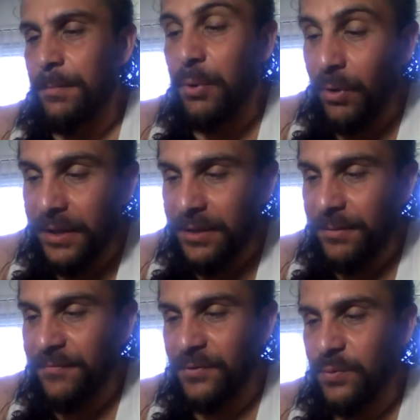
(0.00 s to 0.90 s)
bully
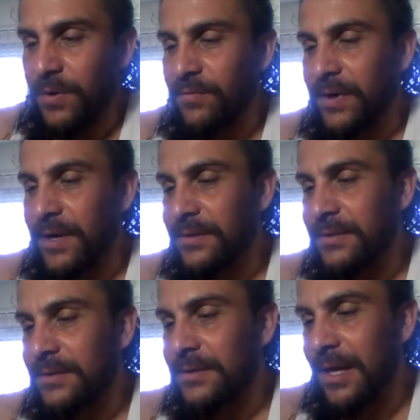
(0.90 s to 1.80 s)
him for 12
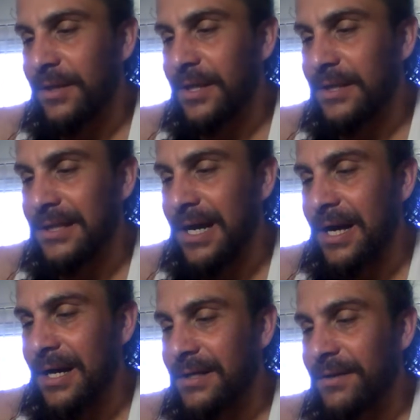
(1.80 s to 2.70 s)
rounds. I think
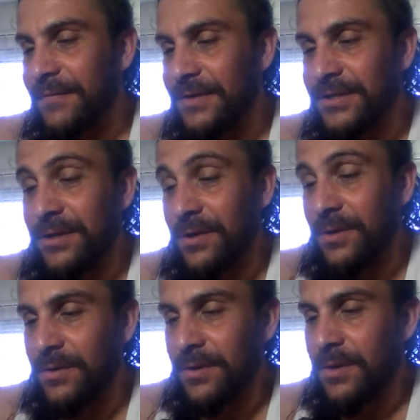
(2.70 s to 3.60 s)
Tanaka eventually is
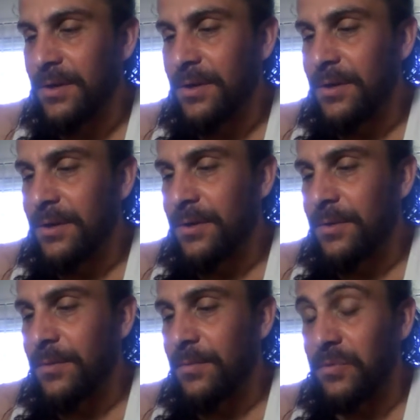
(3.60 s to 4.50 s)
going to
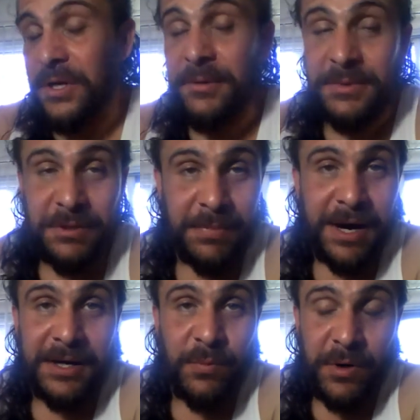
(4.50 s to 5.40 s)
get him to the
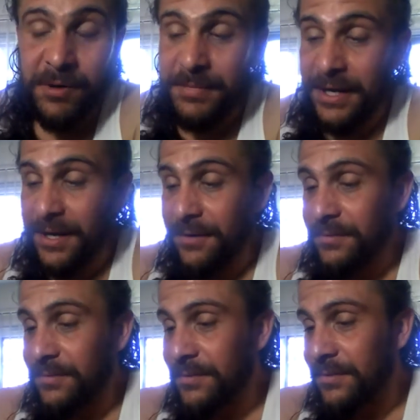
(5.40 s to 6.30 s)
body, wear him
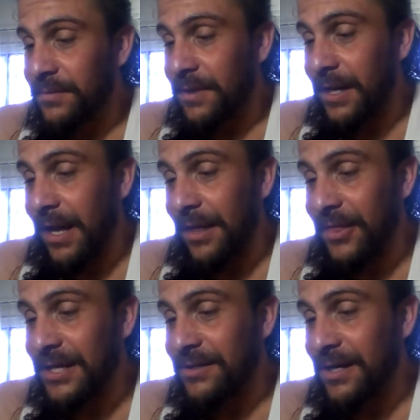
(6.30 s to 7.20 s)
down, and I
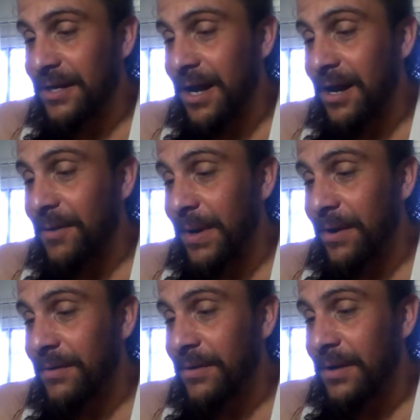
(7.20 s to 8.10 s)
think he's going to knock him
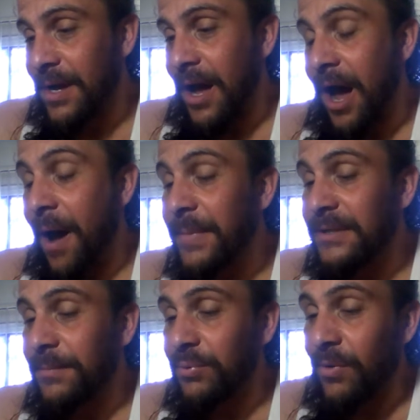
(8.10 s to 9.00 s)
out. I'd be
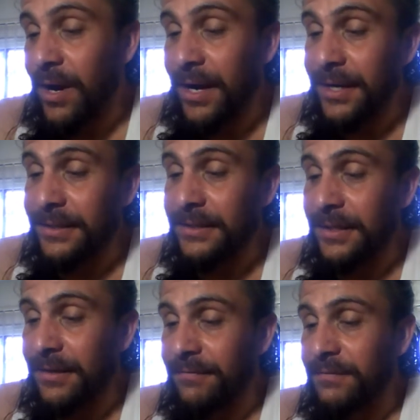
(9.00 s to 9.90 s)
surprised
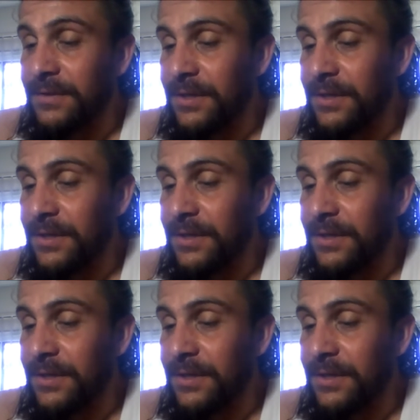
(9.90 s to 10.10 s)
if